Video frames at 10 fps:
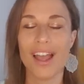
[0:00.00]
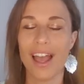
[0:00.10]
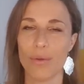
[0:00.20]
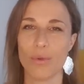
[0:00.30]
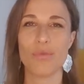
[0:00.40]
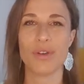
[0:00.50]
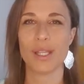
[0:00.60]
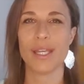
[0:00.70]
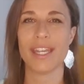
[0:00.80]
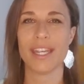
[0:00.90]
and will
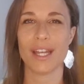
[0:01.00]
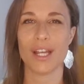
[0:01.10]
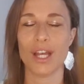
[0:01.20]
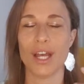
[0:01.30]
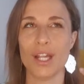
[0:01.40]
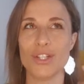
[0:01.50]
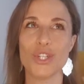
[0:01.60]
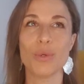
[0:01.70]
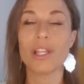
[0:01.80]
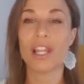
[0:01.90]
really uh,
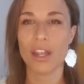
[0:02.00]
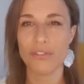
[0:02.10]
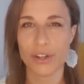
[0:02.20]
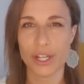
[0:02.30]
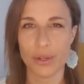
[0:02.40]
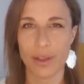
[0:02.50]
do a lot for you.